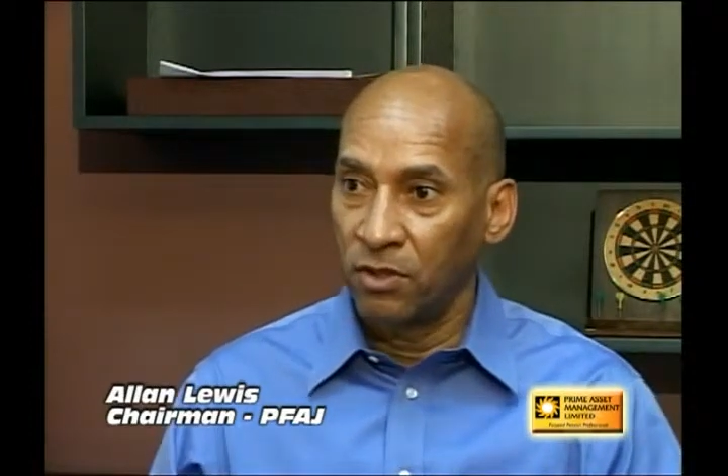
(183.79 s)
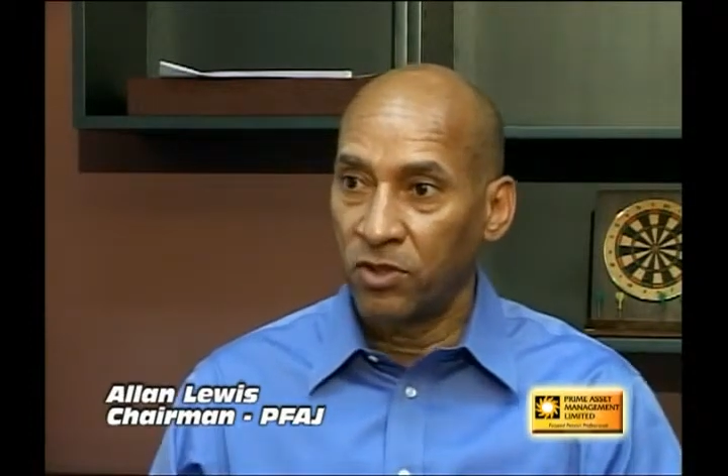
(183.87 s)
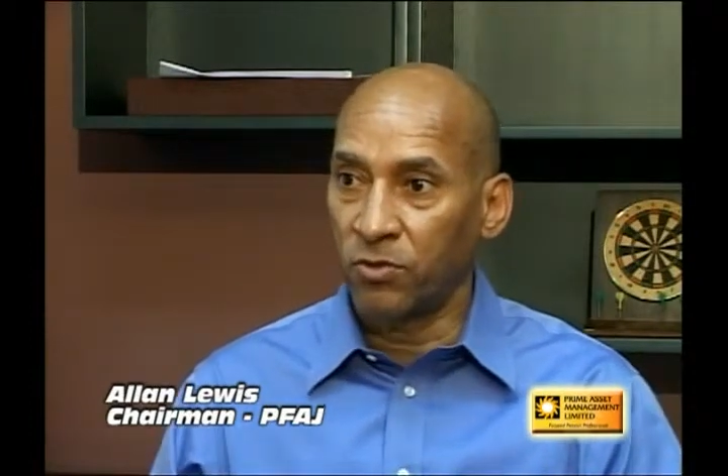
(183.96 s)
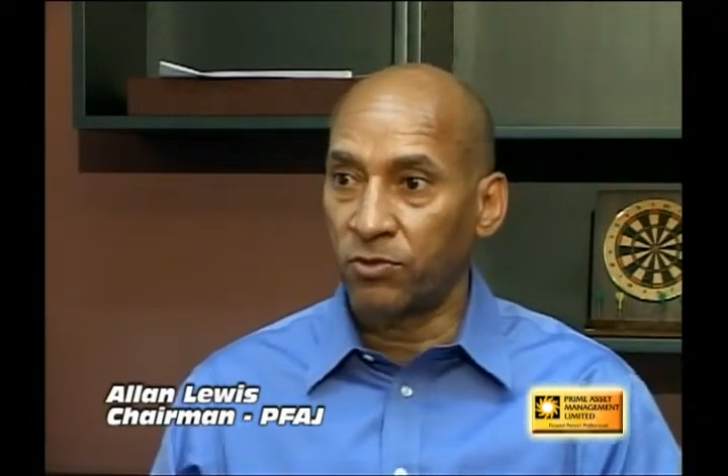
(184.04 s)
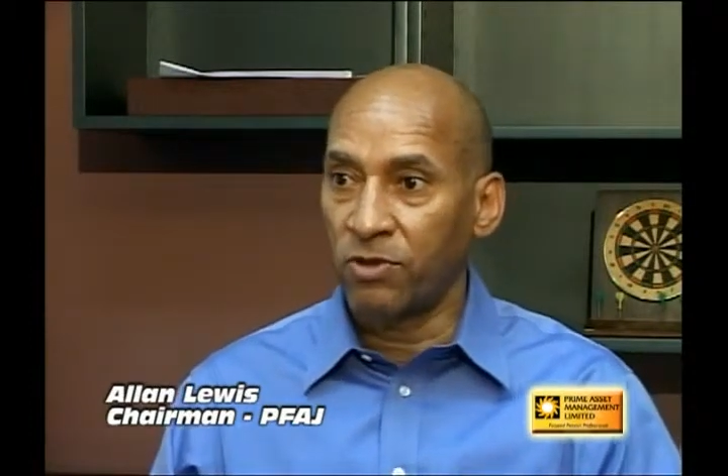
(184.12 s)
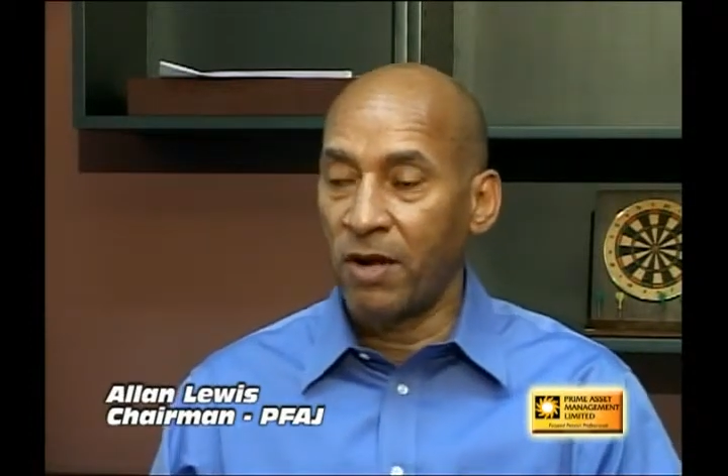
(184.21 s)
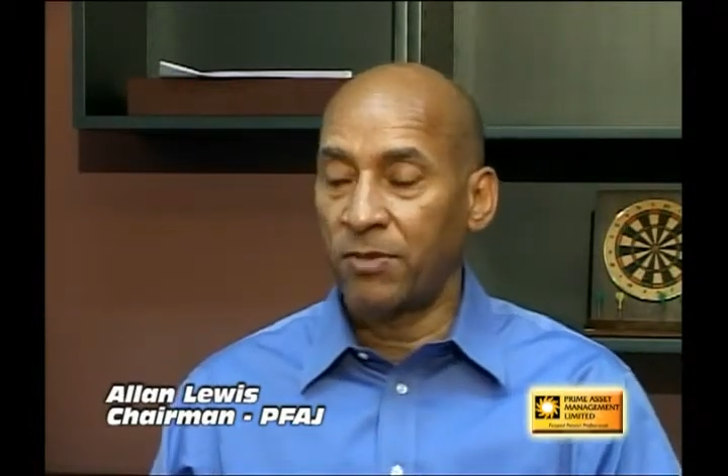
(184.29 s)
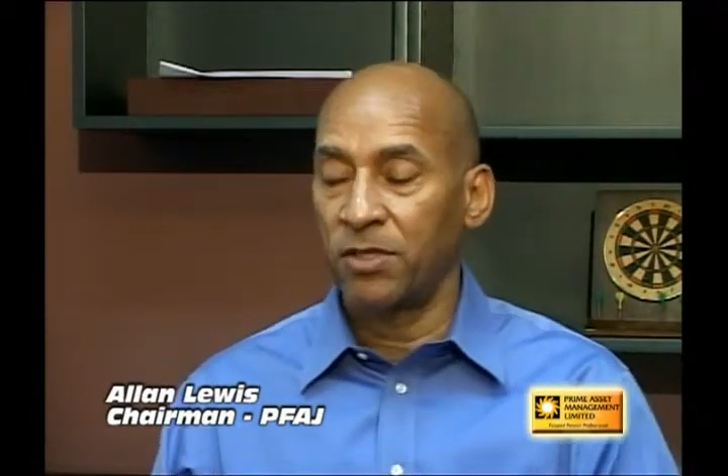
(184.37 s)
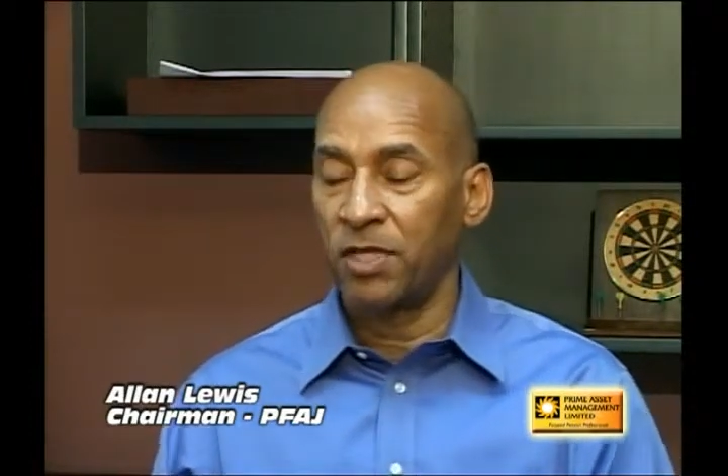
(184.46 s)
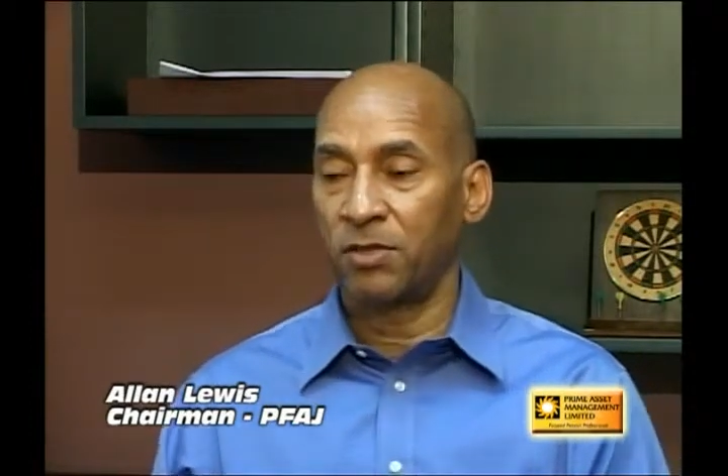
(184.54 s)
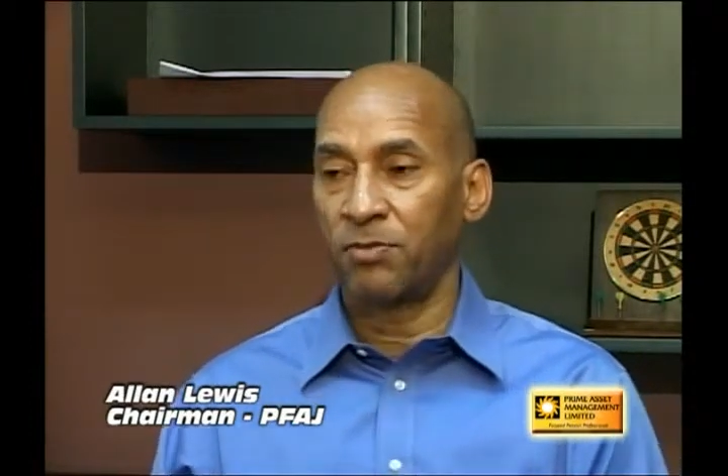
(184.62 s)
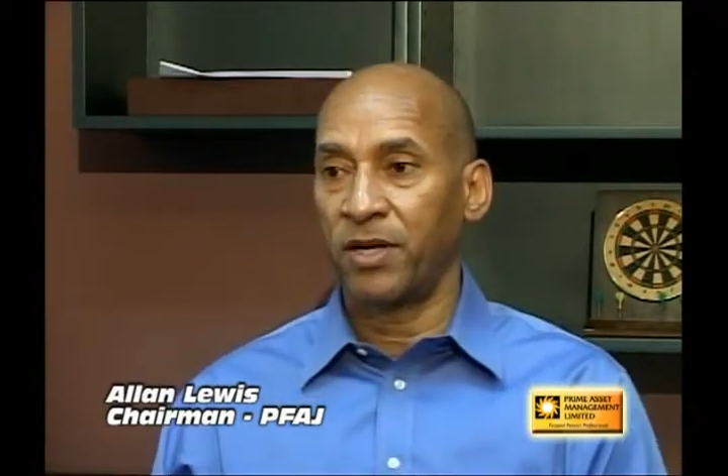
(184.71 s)
subscribe
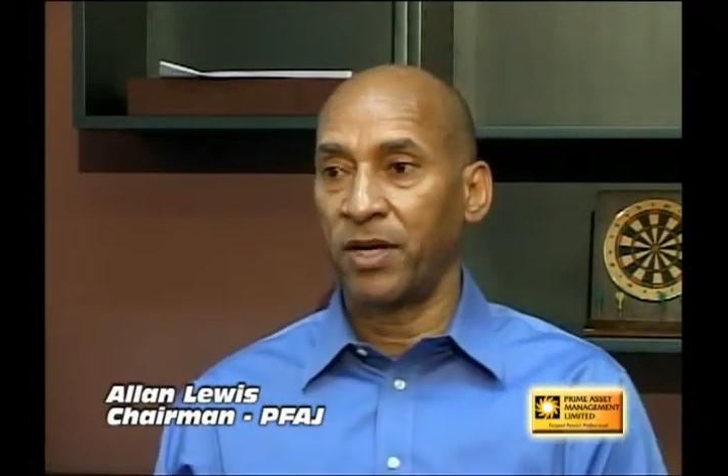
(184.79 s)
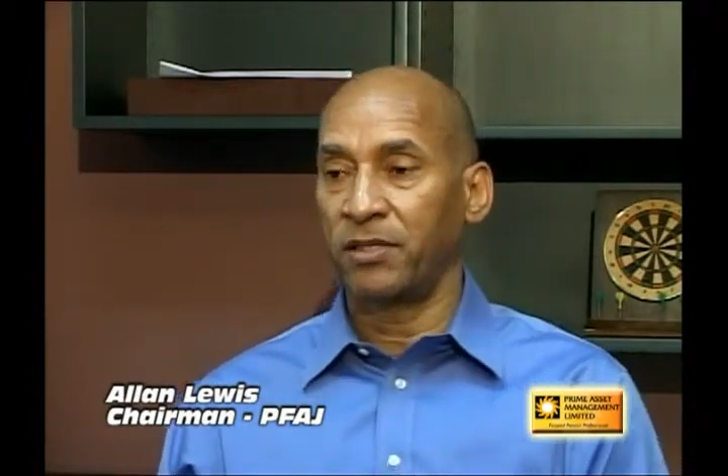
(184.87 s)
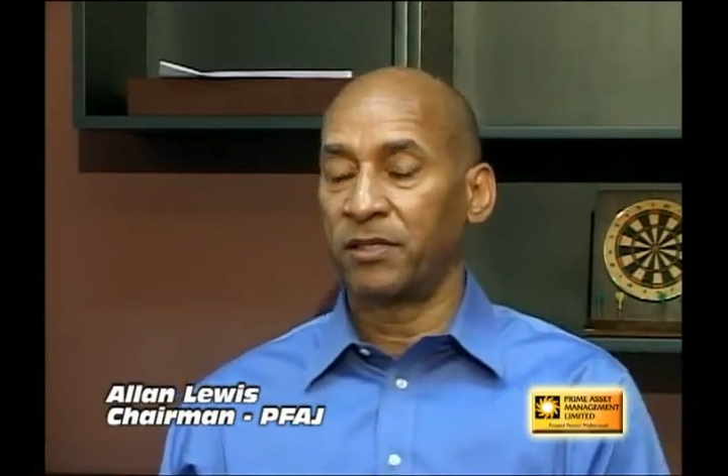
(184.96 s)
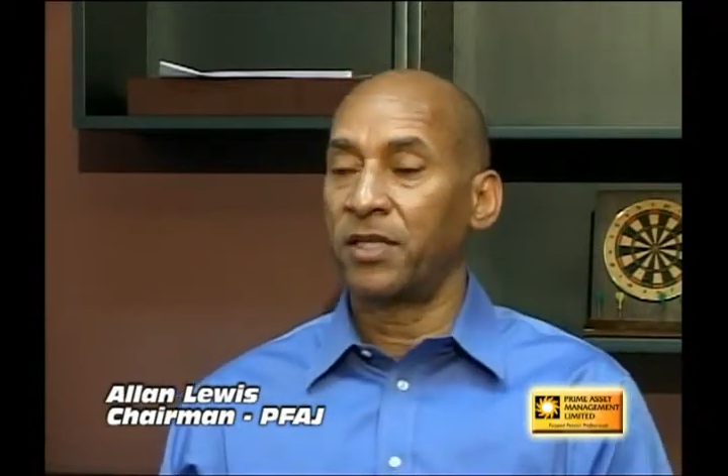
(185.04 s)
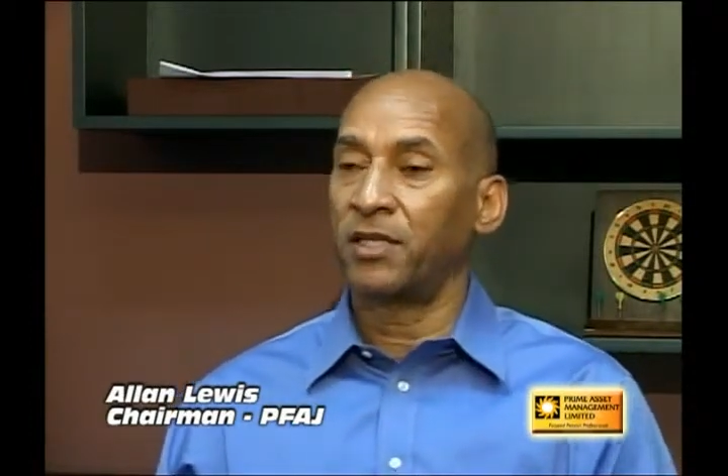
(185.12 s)
to these plans,